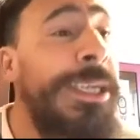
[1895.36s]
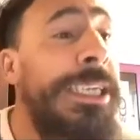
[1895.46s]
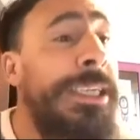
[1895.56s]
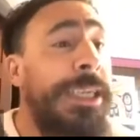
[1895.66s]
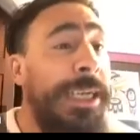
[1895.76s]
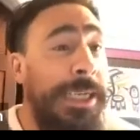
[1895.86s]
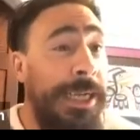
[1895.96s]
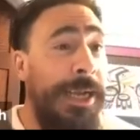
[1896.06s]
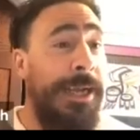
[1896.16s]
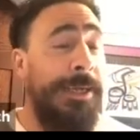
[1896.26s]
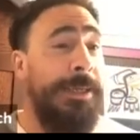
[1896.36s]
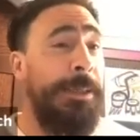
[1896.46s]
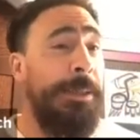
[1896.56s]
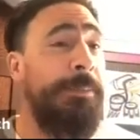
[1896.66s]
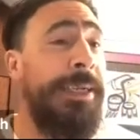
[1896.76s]
me,
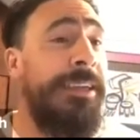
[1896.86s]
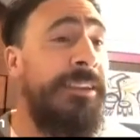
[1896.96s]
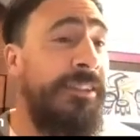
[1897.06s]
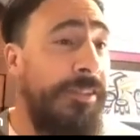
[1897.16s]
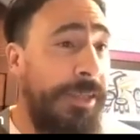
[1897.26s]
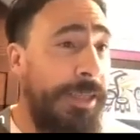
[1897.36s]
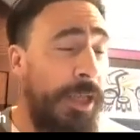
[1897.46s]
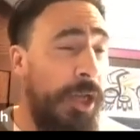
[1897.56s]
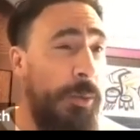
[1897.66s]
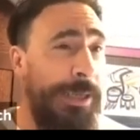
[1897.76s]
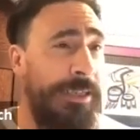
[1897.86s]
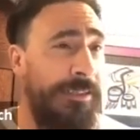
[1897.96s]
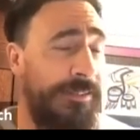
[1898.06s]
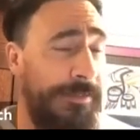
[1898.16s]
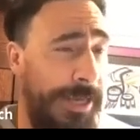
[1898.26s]
um, it's still
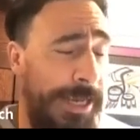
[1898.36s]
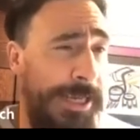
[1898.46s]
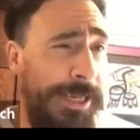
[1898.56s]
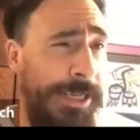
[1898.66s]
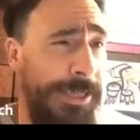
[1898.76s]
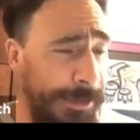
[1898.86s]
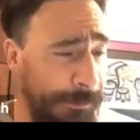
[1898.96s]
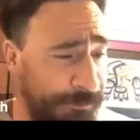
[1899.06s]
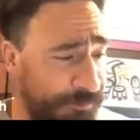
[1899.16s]
always a